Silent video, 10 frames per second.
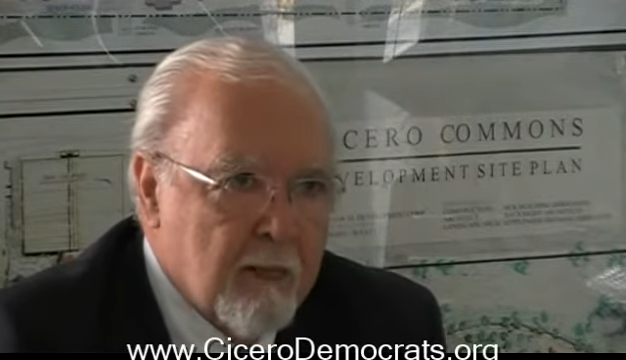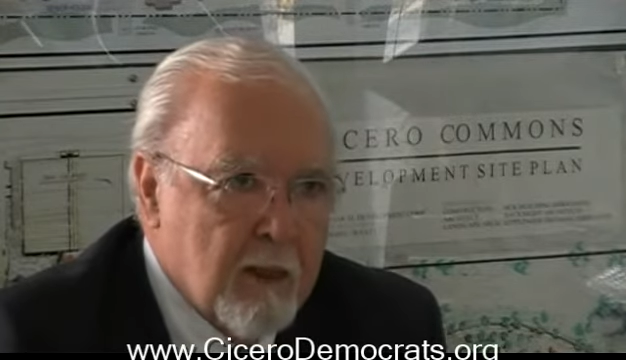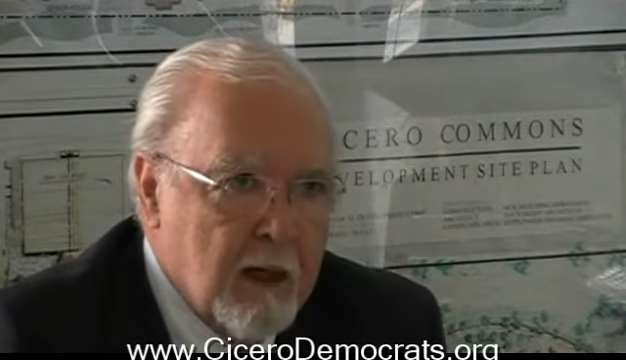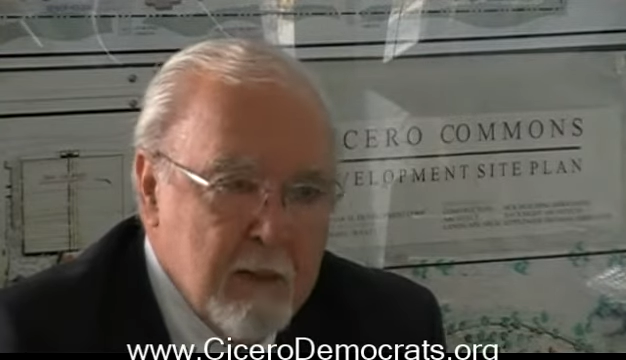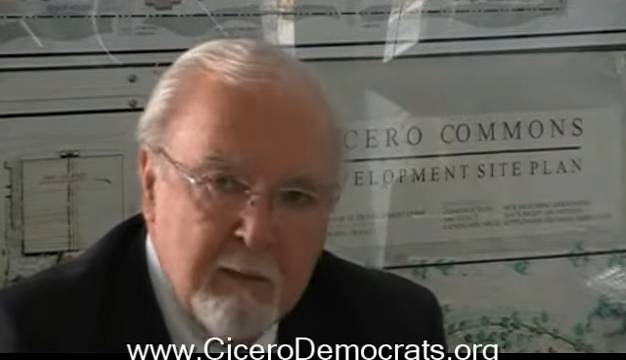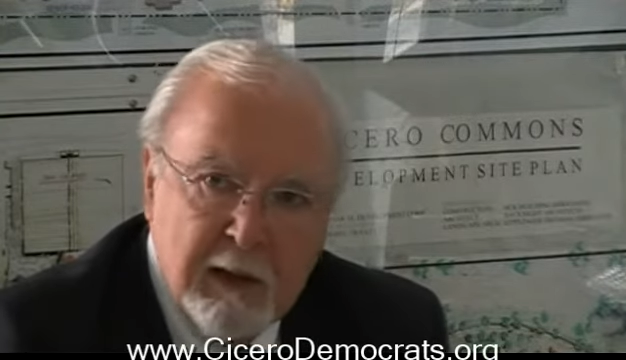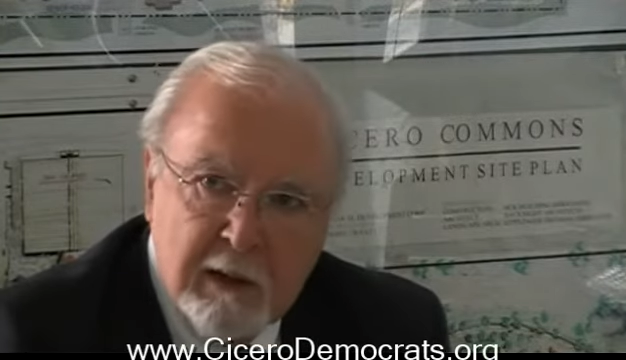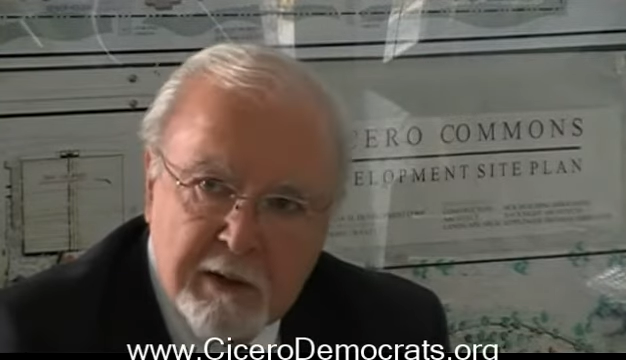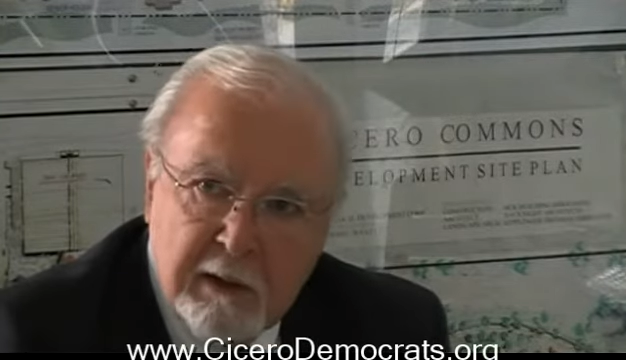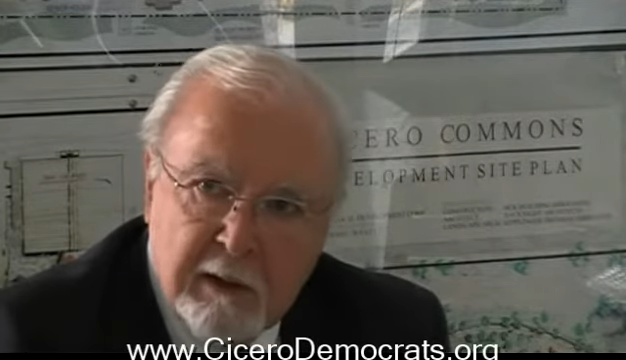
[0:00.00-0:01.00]
I may be
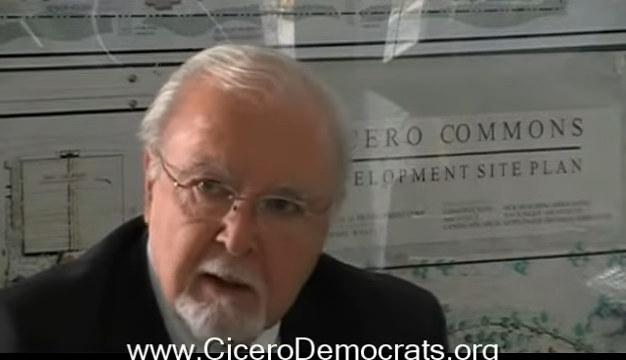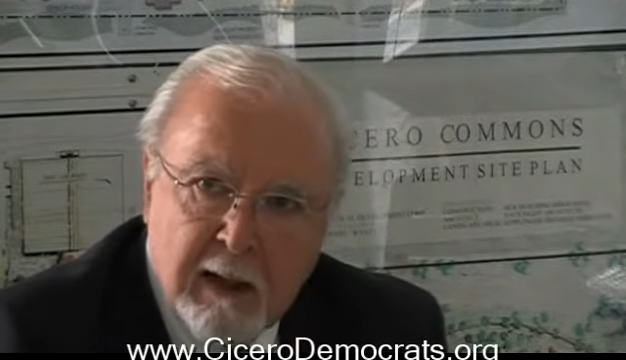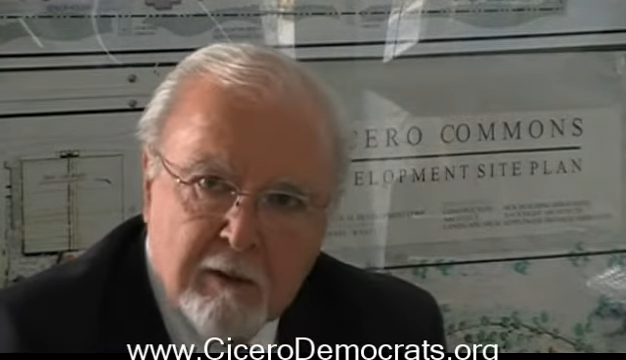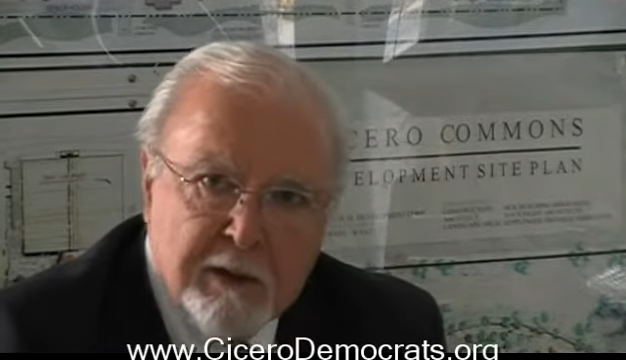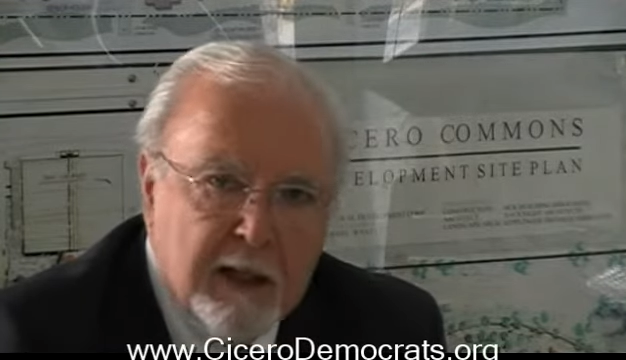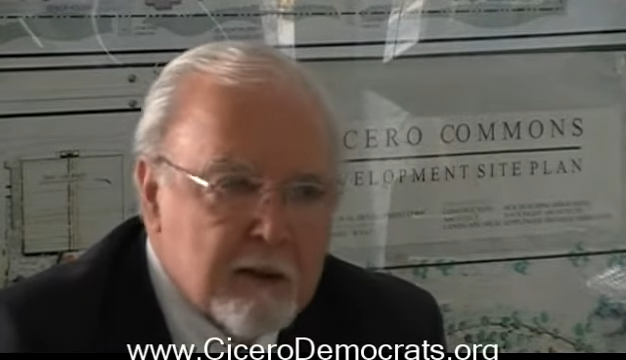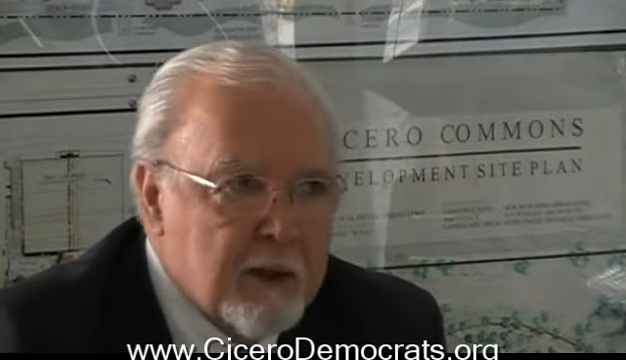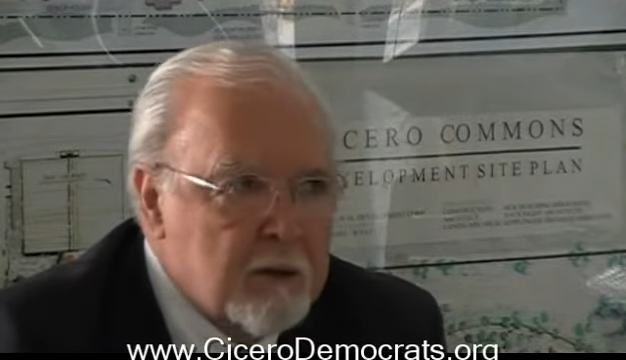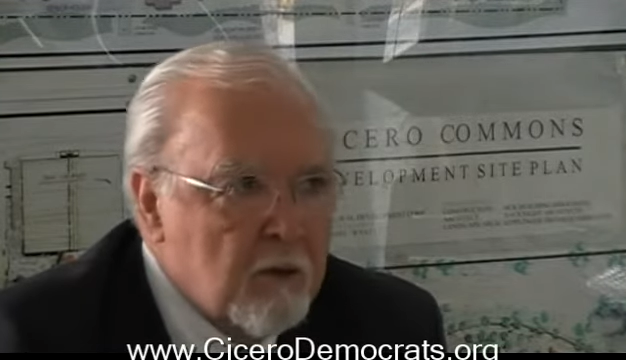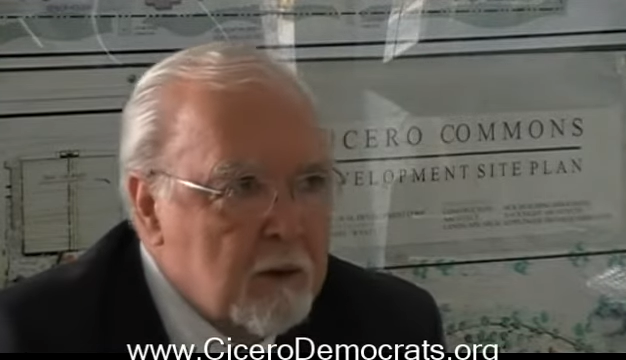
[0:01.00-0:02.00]
considered an outsider,
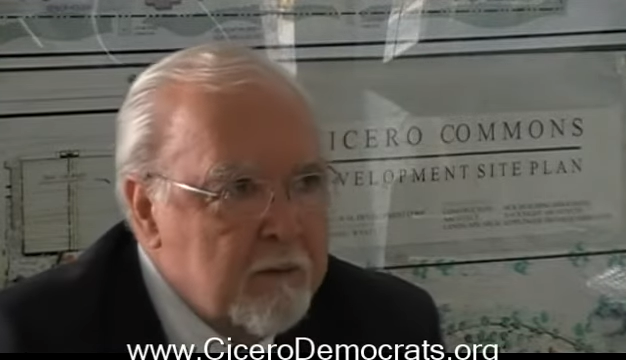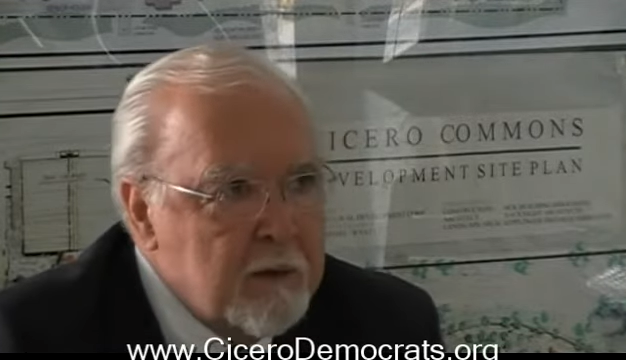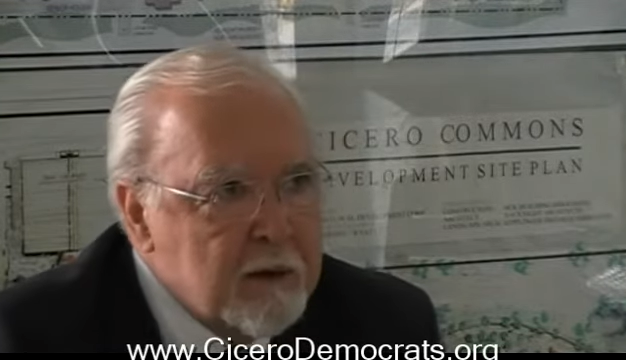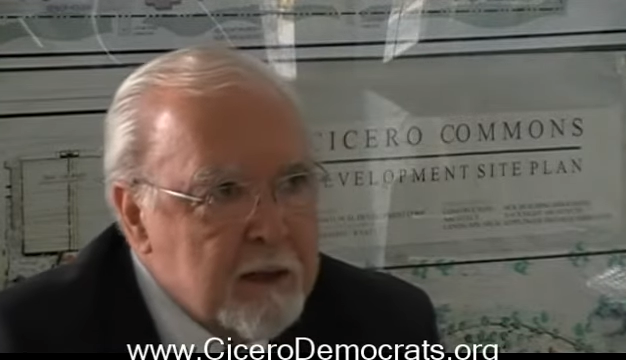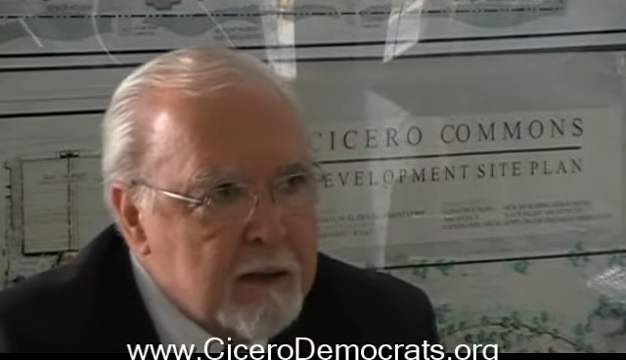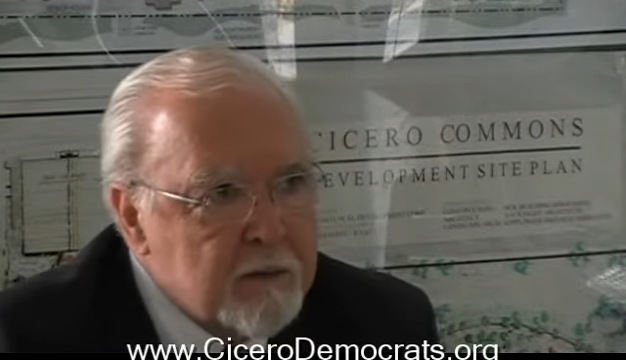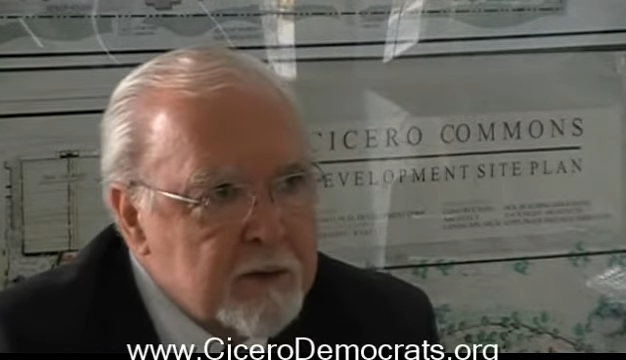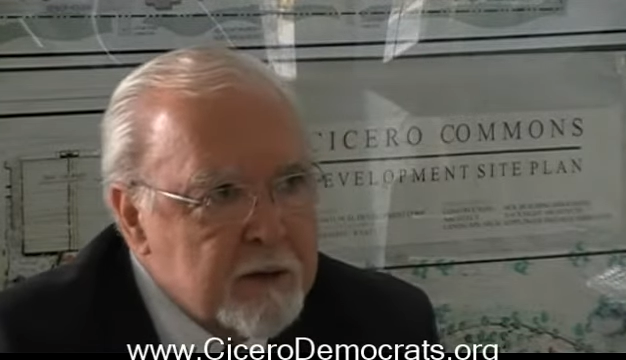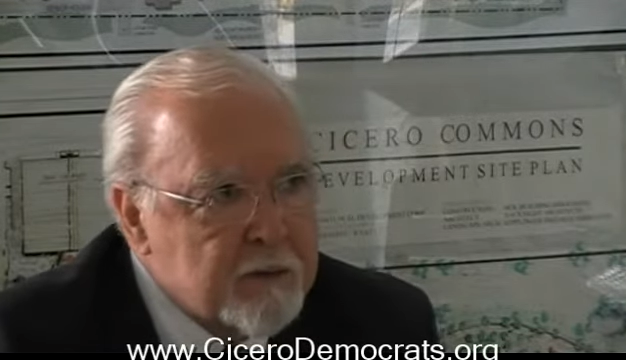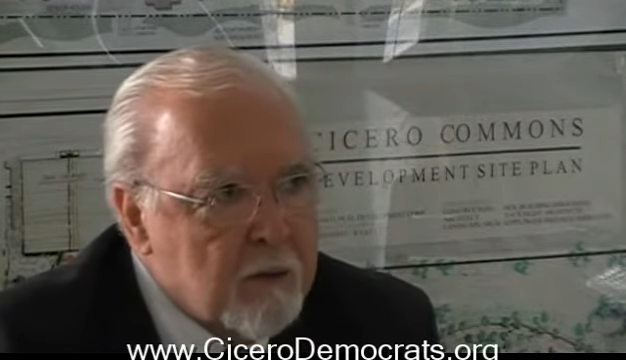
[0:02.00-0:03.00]
I don't live in the town of
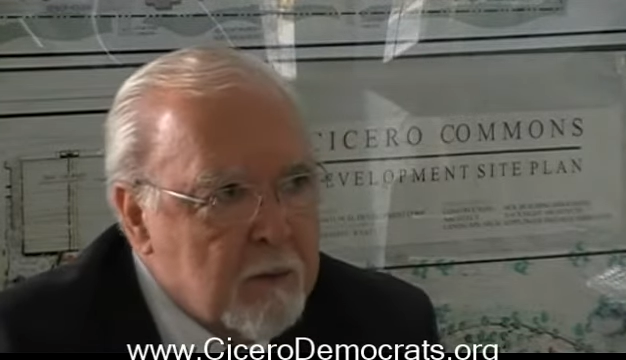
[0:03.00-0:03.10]
Cicero,